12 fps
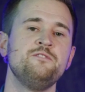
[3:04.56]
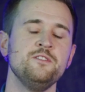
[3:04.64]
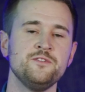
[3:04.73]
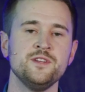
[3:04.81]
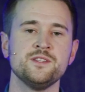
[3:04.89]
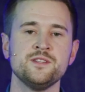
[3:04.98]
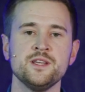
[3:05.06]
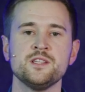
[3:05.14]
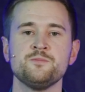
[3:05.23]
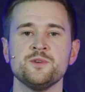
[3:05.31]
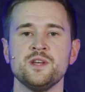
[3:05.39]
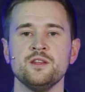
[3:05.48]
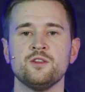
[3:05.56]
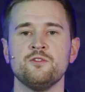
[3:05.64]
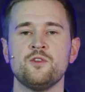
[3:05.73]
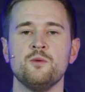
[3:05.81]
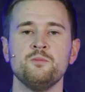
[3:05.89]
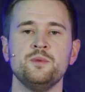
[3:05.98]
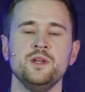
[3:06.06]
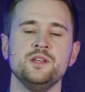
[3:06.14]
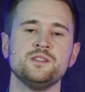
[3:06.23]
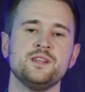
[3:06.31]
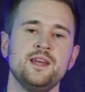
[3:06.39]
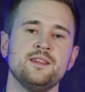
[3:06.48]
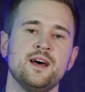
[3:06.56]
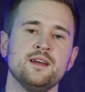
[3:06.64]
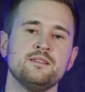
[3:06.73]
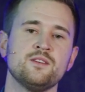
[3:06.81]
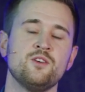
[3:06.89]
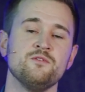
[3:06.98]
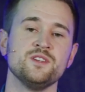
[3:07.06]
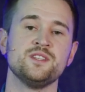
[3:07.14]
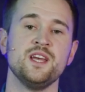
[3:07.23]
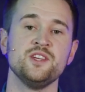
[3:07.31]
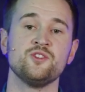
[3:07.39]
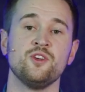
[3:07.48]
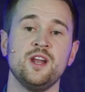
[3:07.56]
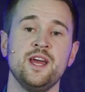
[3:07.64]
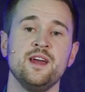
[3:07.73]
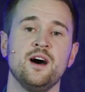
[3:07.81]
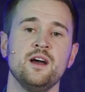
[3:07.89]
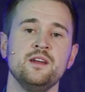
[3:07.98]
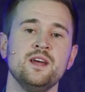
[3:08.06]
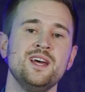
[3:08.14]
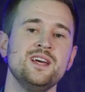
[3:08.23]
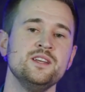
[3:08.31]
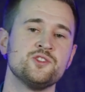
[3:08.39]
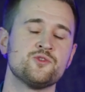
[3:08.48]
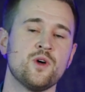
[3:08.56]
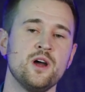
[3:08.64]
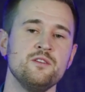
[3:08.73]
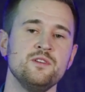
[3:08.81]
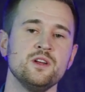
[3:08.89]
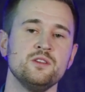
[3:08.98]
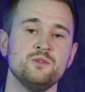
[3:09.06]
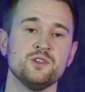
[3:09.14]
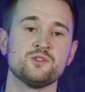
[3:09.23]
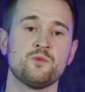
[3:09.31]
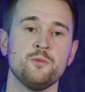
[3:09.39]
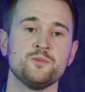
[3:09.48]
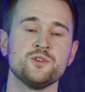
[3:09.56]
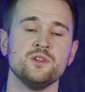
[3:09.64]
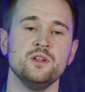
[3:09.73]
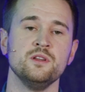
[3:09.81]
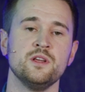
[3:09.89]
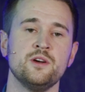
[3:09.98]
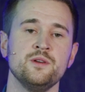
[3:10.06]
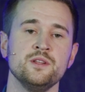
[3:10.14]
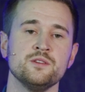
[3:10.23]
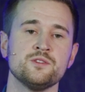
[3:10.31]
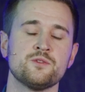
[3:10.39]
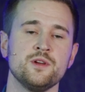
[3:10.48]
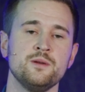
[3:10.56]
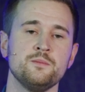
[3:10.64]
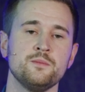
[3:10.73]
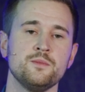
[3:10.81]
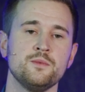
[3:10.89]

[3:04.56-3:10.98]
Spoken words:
56% of companies say that conversational AI is driving disruption in their industry.